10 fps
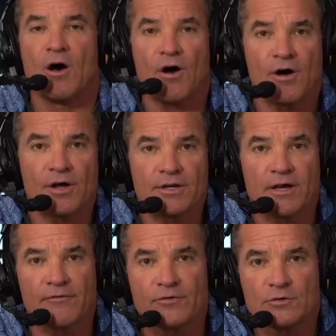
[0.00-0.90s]
on
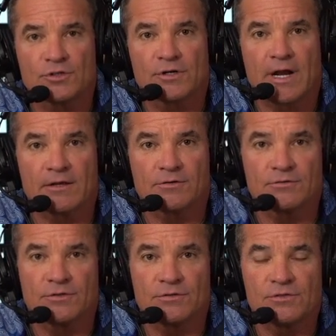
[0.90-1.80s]
a future How To
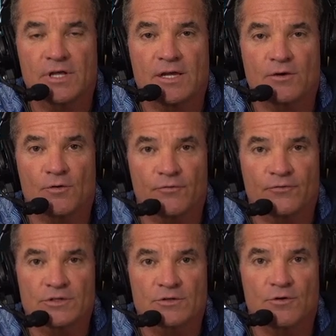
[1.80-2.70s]
Tuesday or
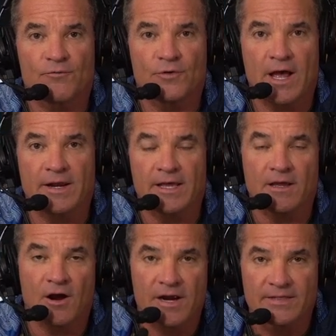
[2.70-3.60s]
Physical Friday.
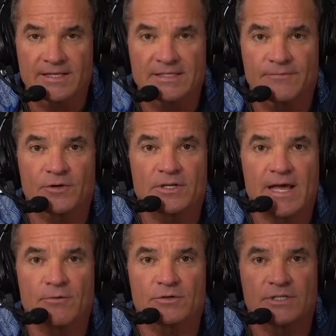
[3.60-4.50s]
All right, that's it for
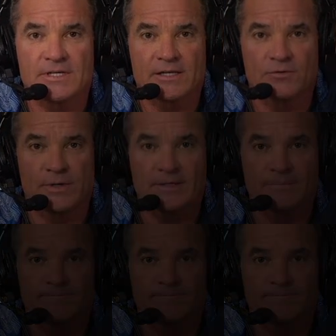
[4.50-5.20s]
today. We'll see you next week.